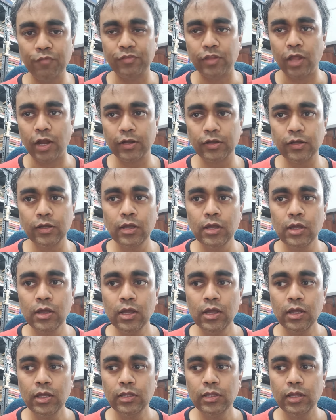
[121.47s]
of that.
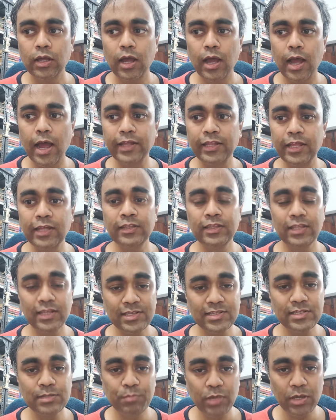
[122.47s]
I think
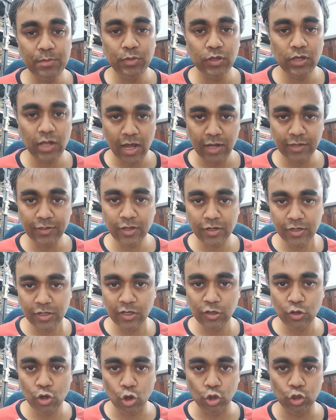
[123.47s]
these people are the
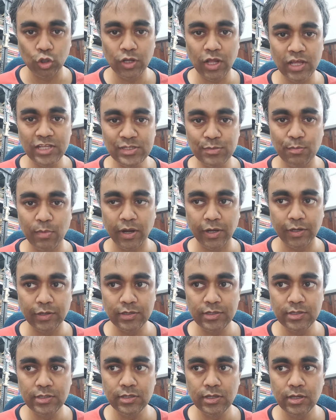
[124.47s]
real colonized
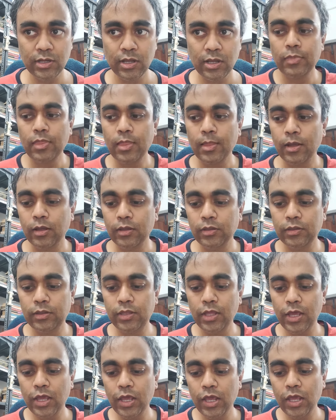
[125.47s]
minds.
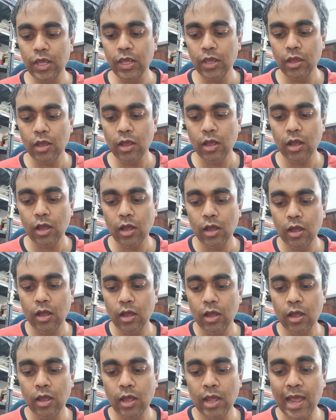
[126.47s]
They
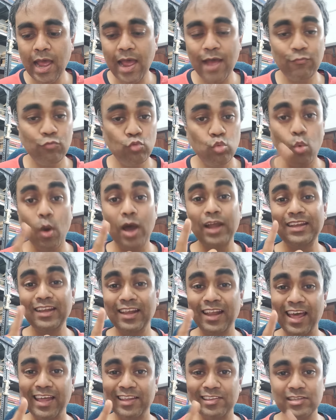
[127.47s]
have one
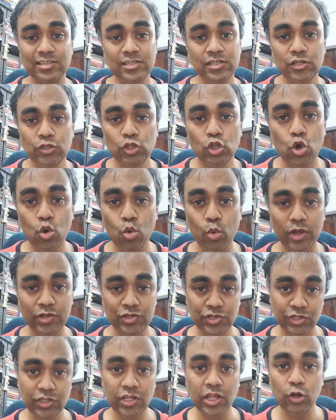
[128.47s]
lens through
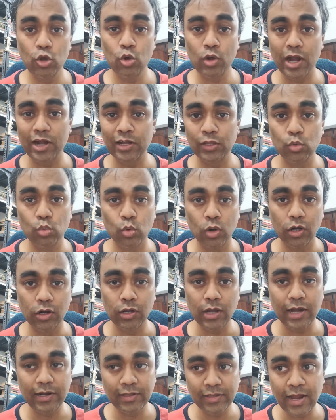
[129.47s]
which they look at the world,
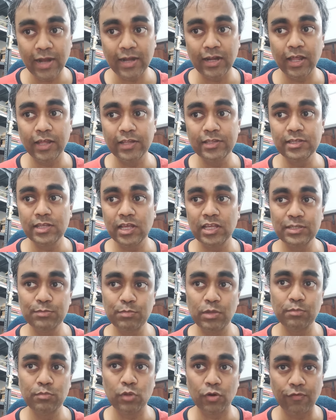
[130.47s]
and that lens has
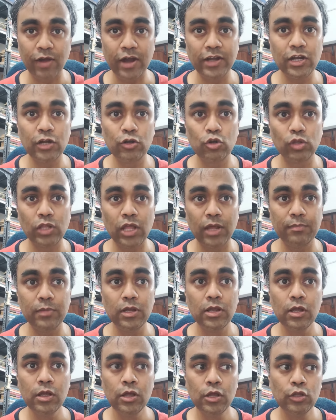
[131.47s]
been provided to them